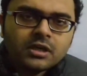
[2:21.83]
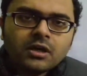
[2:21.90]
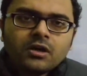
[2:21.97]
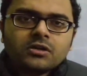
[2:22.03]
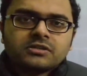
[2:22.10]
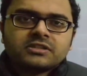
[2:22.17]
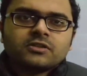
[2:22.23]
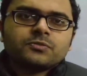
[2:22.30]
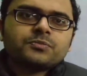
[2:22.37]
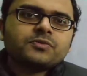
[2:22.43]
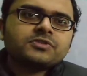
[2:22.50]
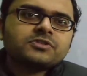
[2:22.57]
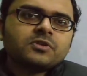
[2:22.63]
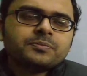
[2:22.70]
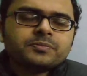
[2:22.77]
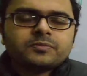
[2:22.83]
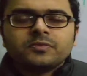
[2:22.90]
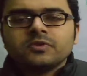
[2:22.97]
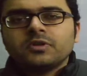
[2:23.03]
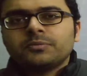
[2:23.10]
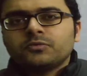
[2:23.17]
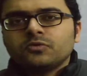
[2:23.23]
or south
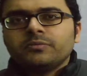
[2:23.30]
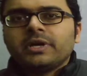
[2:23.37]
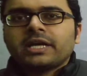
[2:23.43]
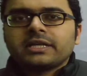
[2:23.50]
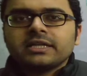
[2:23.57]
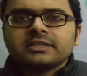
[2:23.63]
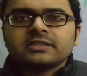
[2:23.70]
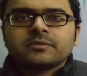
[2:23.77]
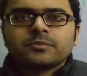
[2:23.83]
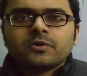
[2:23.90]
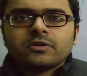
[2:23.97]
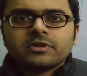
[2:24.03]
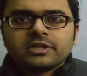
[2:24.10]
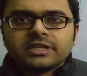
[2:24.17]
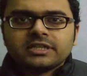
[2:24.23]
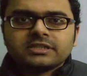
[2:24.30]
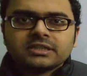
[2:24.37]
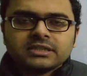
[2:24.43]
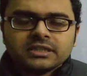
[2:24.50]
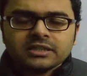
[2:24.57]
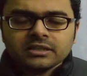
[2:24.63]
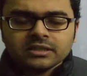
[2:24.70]
pole, or two magnets are brought near each
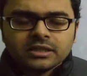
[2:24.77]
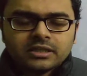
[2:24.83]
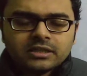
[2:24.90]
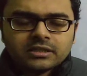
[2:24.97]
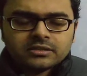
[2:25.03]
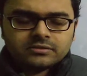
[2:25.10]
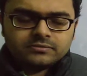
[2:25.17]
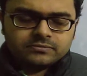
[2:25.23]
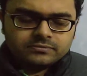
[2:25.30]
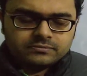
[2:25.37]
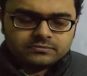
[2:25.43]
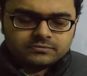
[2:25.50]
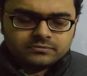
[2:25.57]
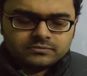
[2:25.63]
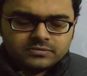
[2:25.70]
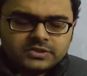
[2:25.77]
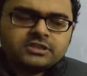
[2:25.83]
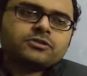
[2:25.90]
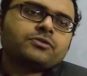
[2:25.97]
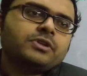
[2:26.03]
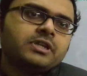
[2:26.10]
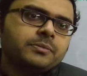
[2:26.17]
other, they
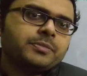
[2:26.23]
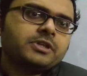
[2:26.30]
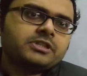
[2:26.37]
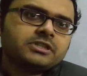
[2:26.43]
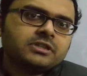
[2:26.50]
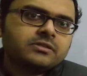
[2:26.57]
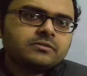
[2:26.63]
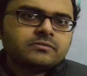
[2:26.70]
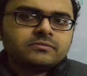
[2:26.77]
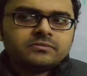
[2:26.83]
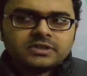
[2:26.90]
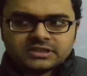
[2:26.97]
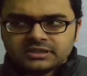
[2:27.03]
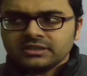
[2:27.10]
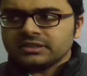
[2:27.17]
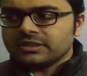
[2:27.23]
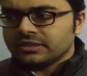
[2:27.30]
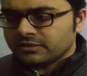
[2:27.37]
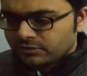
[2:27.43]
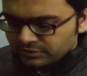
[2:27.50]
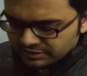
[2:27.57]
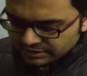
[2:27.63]
show a repulsion, isn't it?
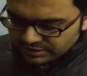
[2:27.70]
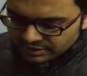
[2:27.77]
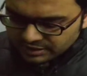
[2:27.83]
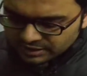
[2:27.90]
Okay.